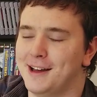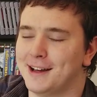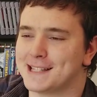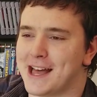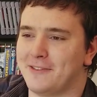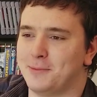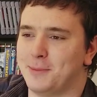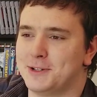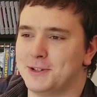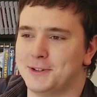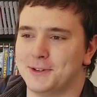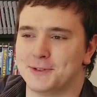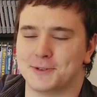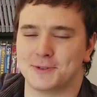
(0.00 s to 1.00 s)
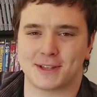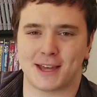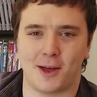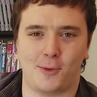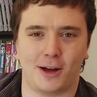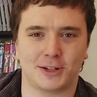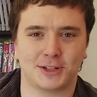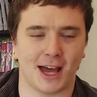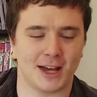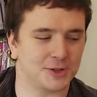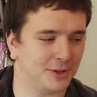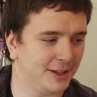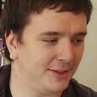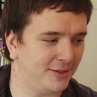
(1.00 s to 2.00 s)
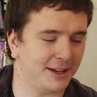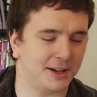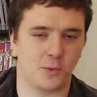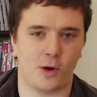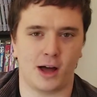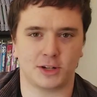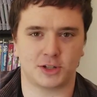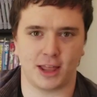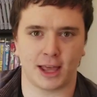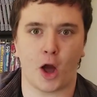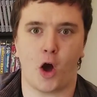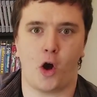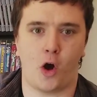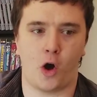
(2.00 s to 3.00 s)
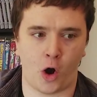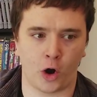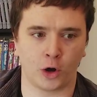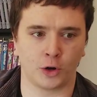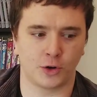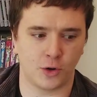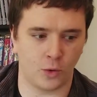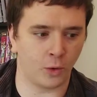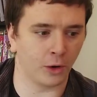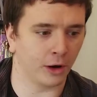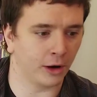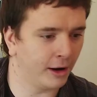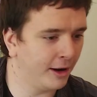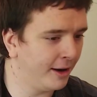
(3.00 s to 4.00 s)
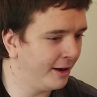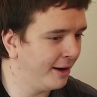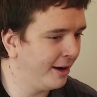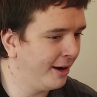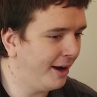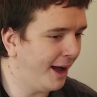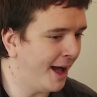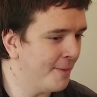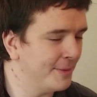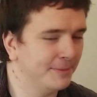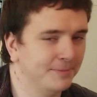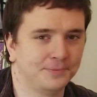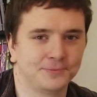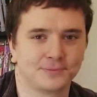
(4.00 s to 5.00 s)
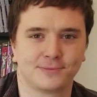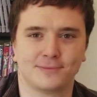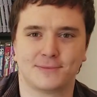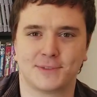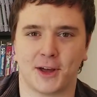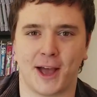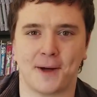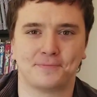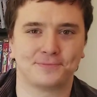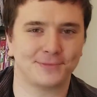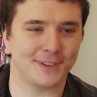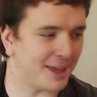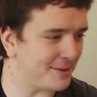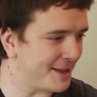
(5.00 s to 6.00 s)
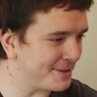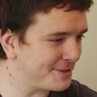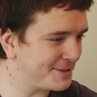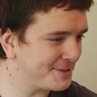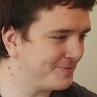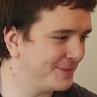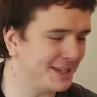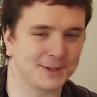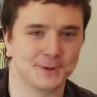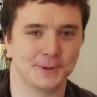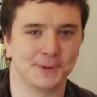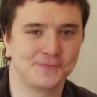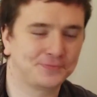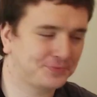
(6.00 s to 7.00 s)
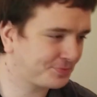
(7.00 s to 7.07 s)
because I have a bunch of dudes who just kind of watch casually. Faded watched like hardcore, and so yeah, he's cool.